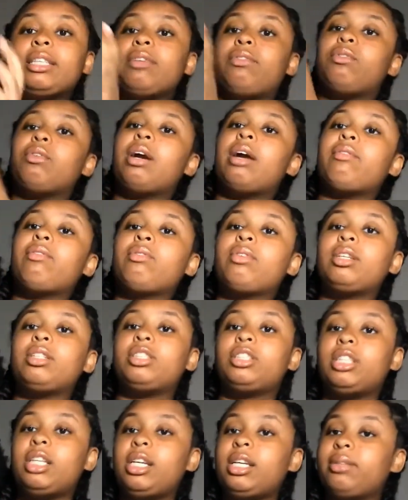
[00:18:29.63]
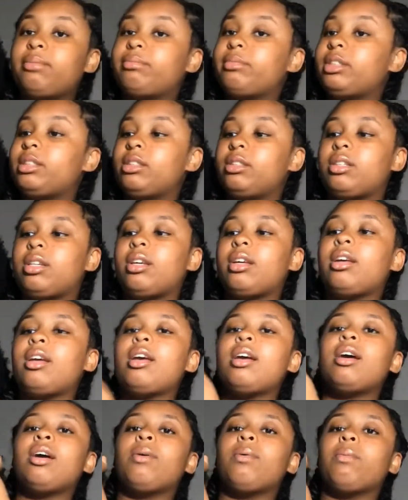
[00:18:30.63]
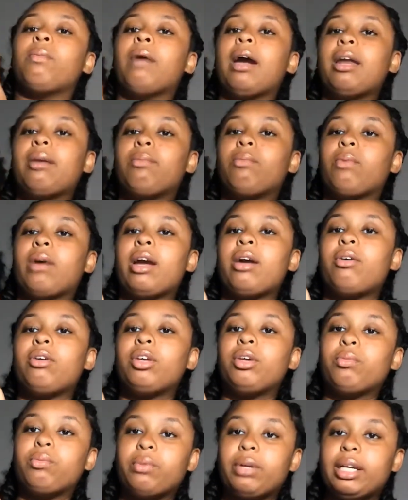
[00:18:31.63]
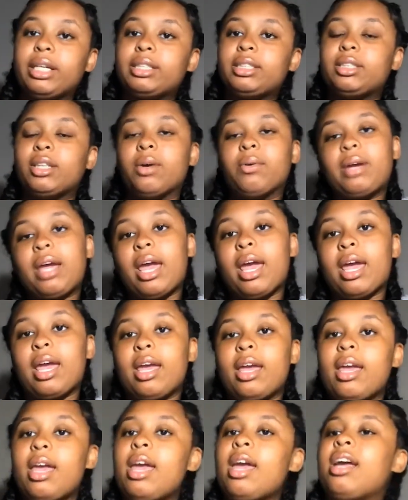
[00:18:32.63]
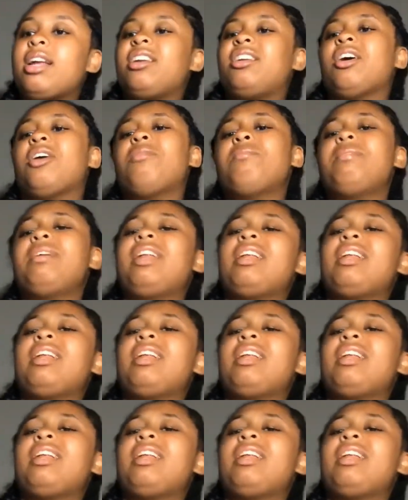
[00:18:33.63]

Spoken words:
If you ever want to cheat, write them right on your wrist, okay? Don't be